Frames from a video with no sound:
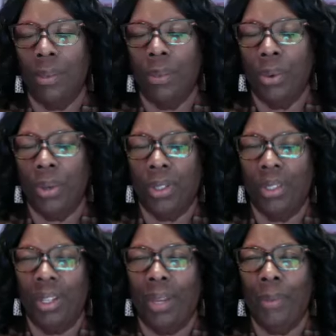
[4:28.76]
important
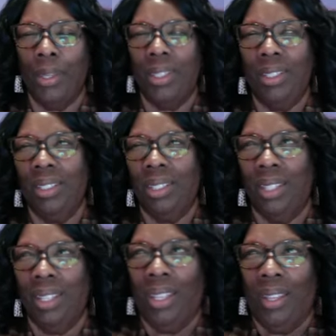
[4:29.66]
i mean
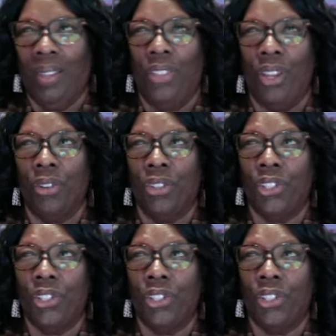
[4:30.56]
there is